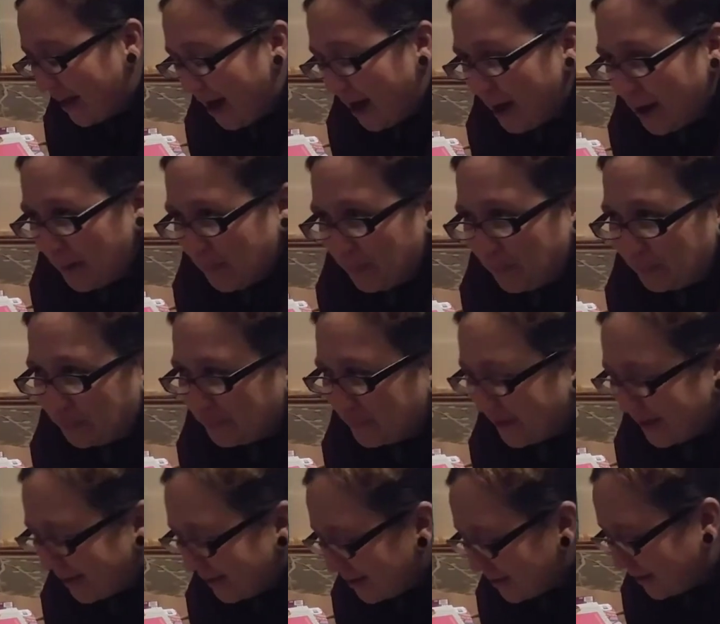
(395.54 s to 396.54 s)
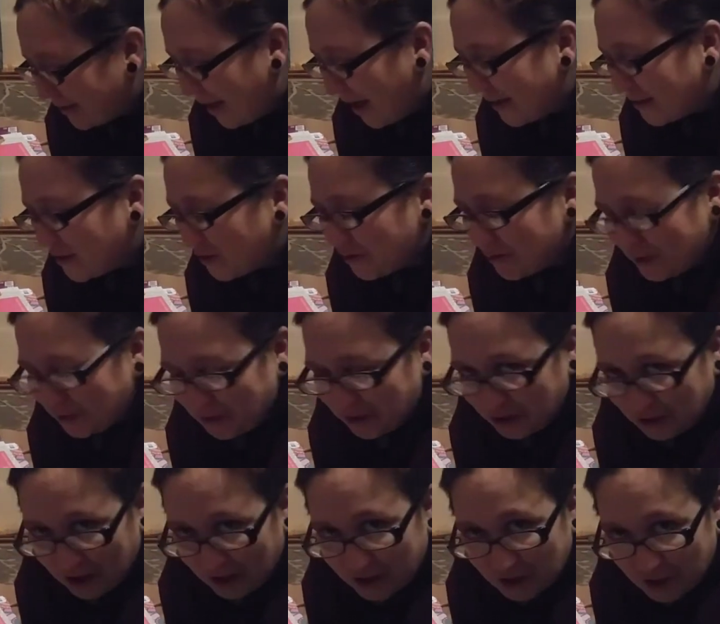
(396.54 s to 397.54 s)
Lines are a
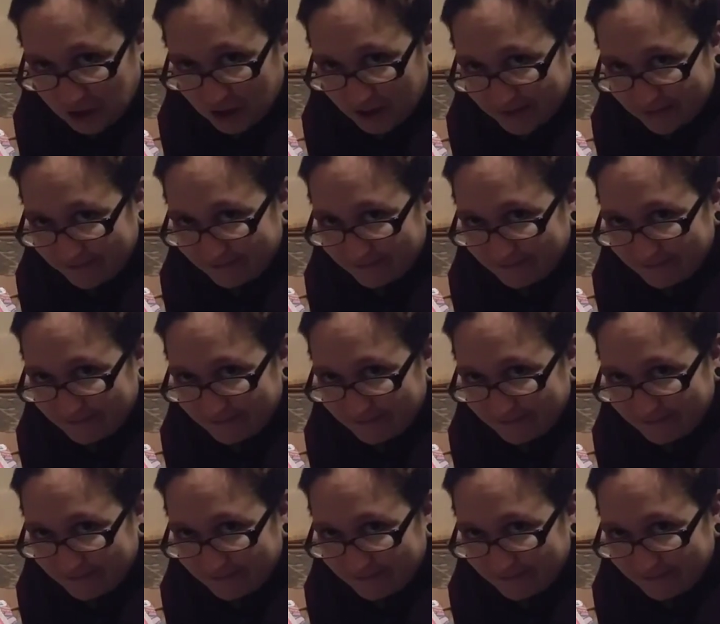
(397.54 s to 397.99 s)
suggestion.